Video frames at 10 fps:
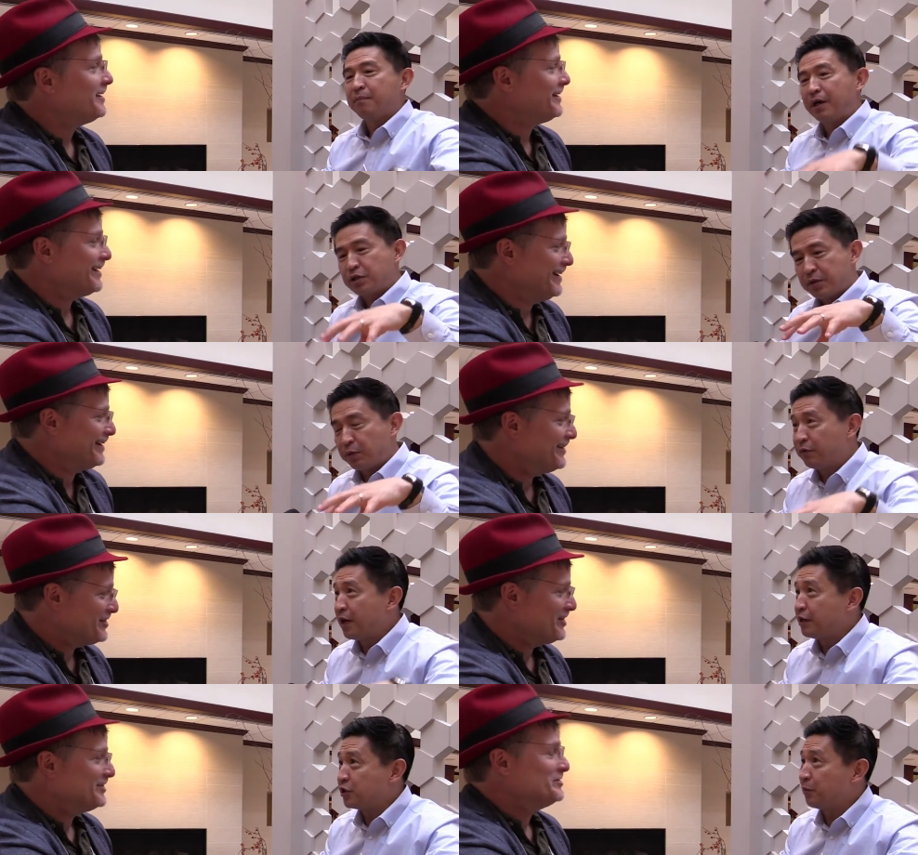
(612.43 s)
Speaker 1: Make sure we
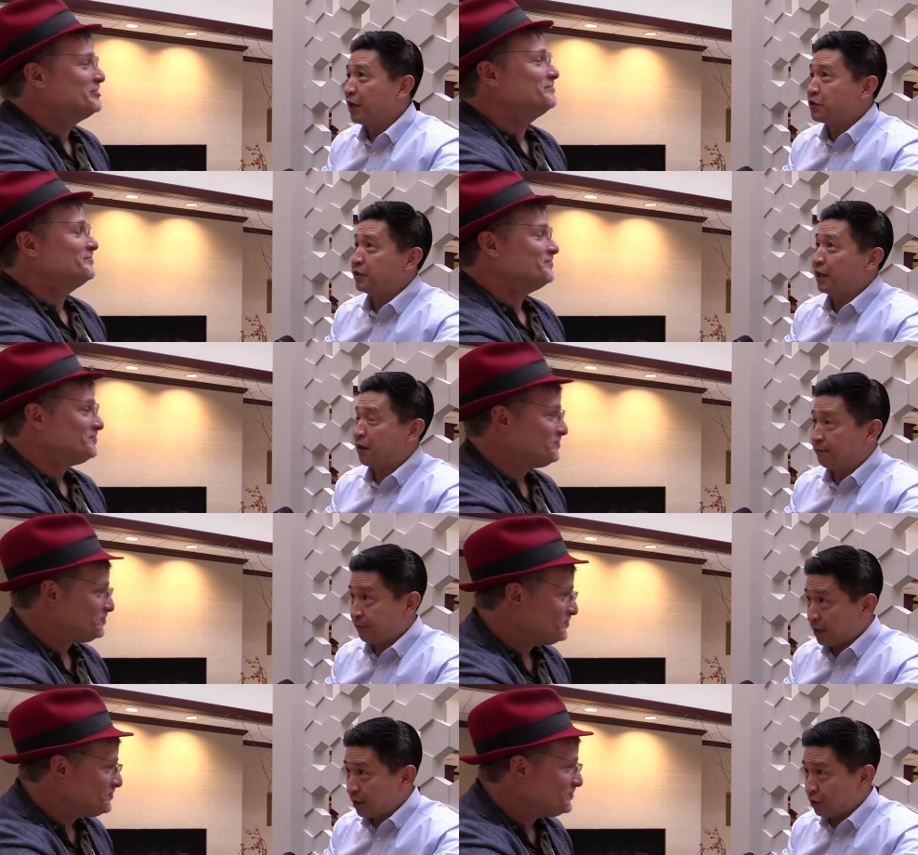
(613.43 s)
run the simulation, they
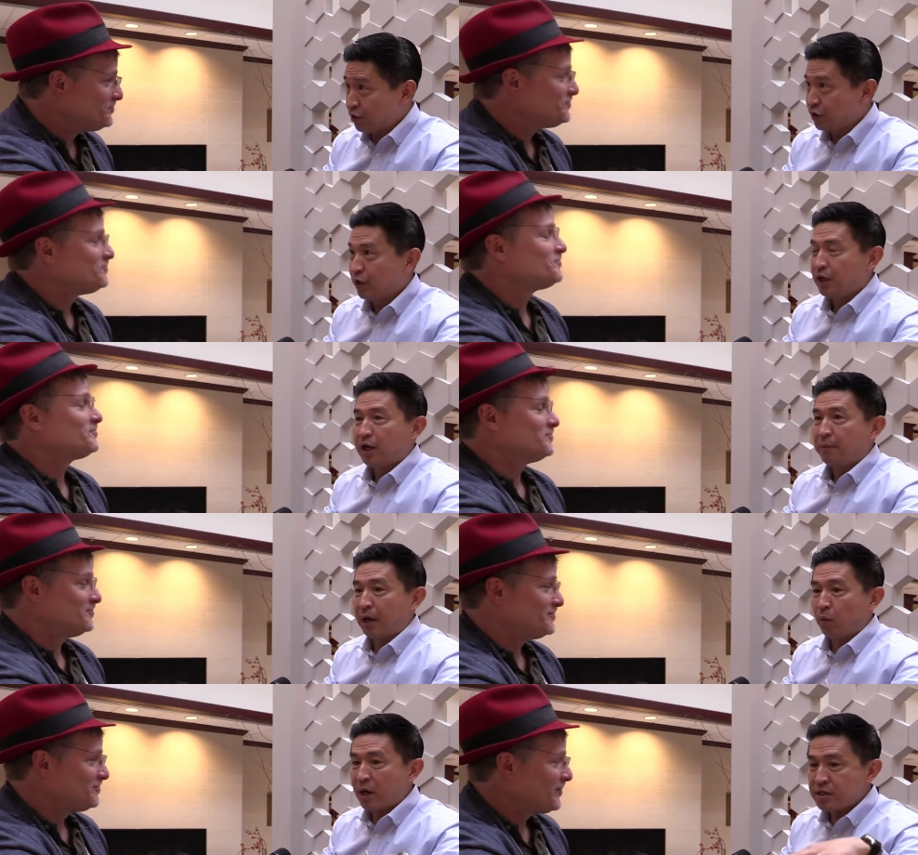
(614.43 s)
converge.
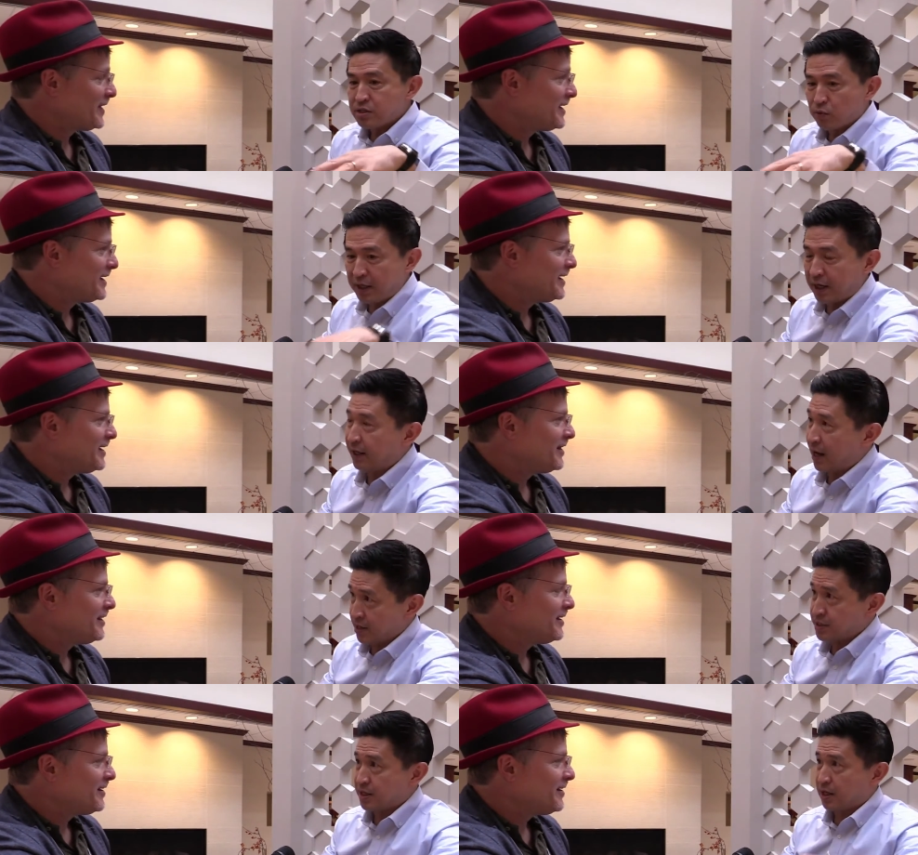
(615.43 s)
But once we get the
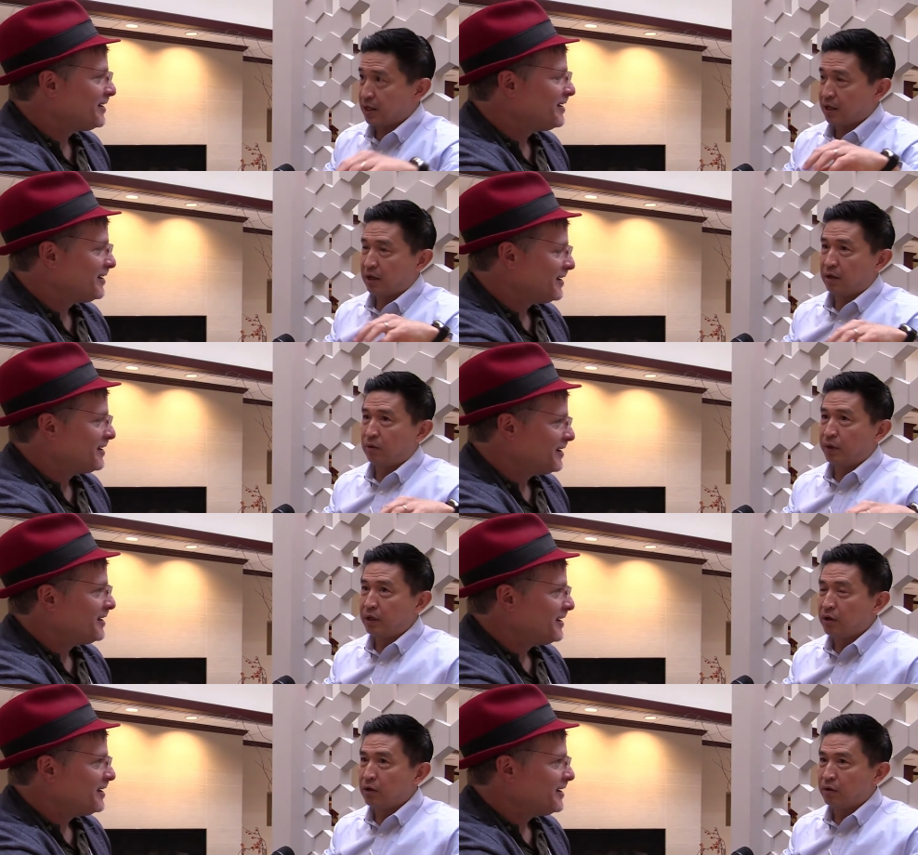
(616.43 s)
answer, uh, we
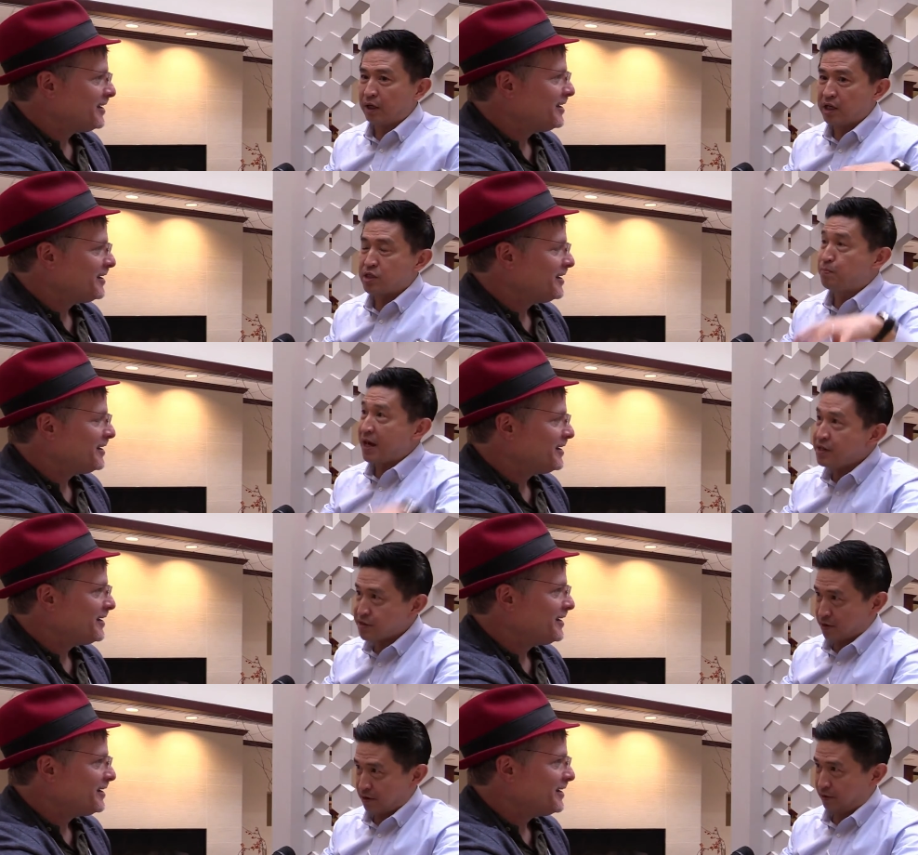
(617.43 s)
know it is
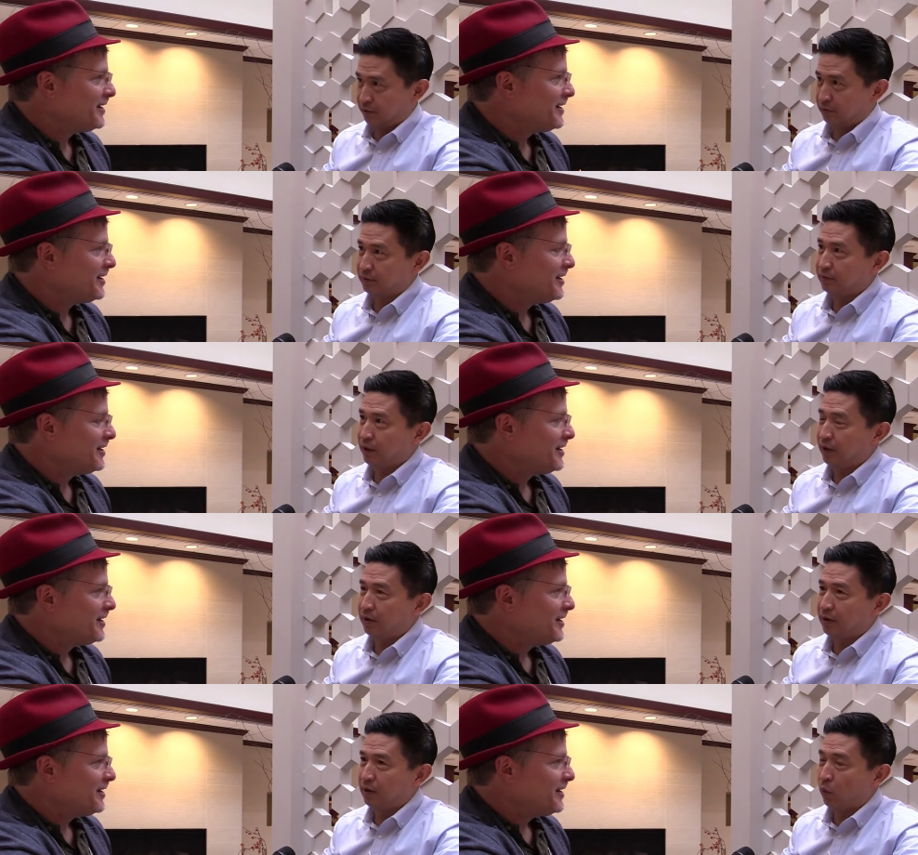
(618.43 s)
based on you
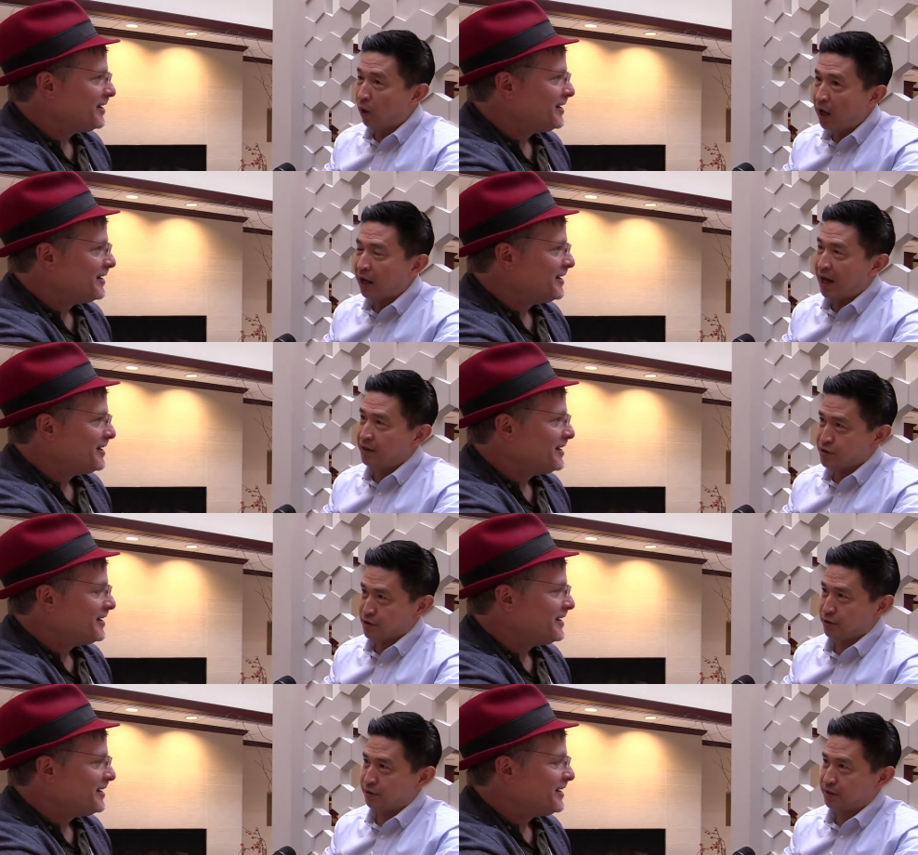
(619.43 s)
know well
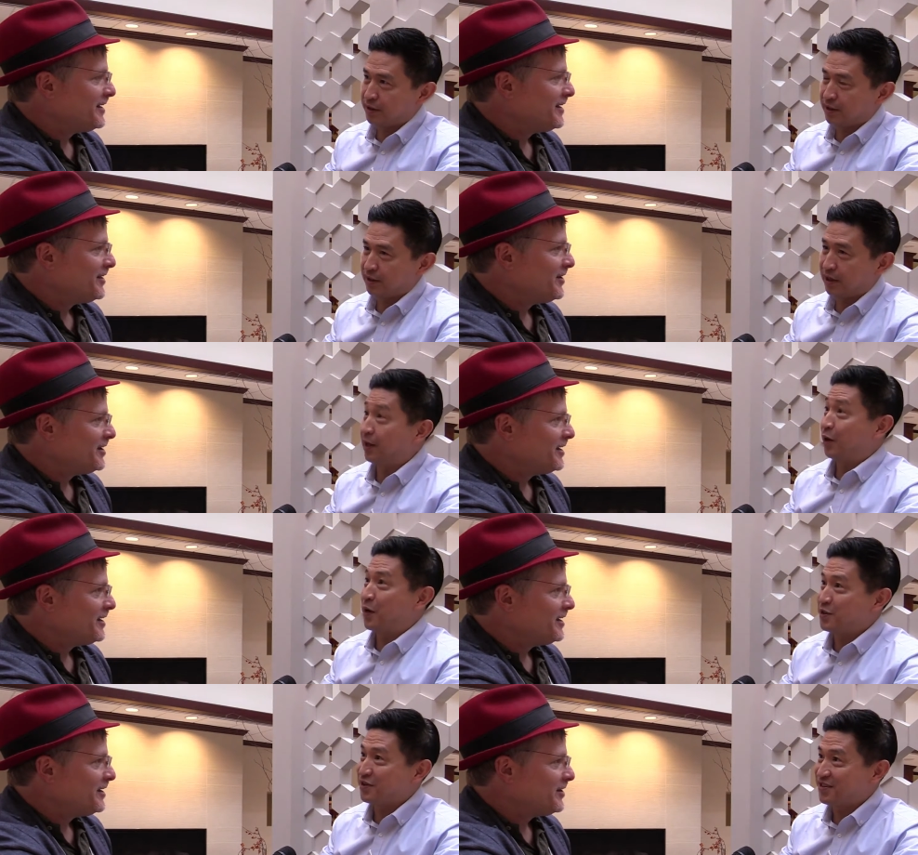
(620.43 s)
understood uh, uh,
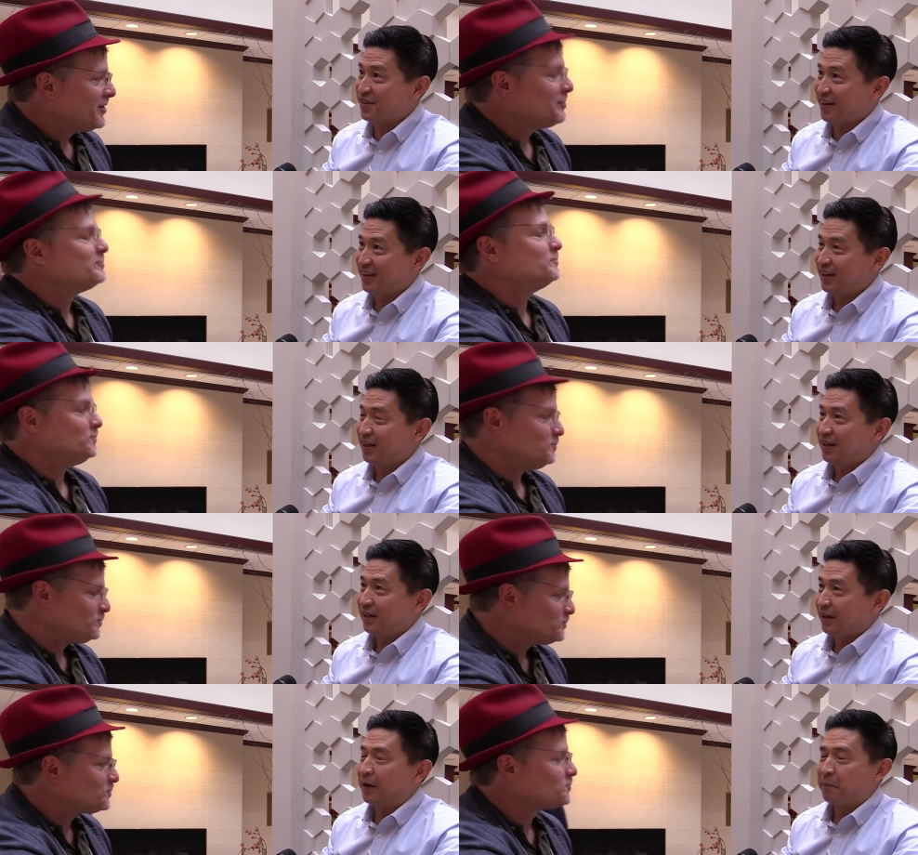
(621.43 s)
equations, right?
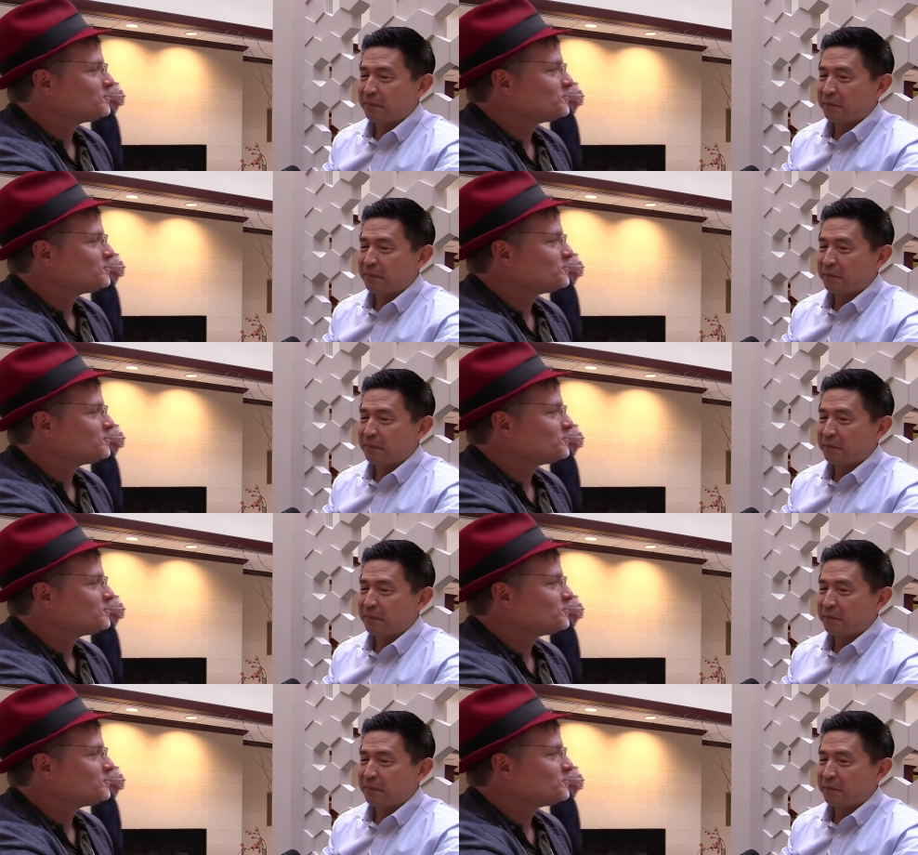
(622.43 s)
Yeah.